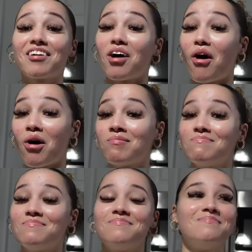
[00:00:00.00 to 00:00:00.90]
Y'all,
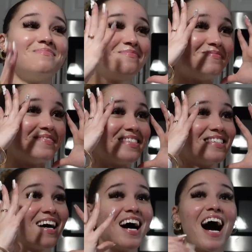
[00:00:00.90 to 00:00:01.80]

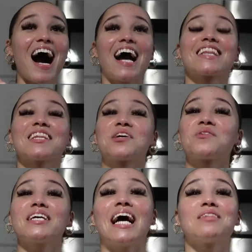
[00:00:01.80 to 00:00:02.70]
I
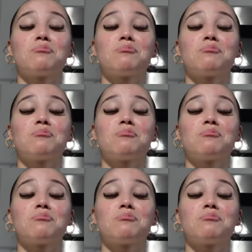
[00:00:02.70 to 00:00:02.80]
literally had the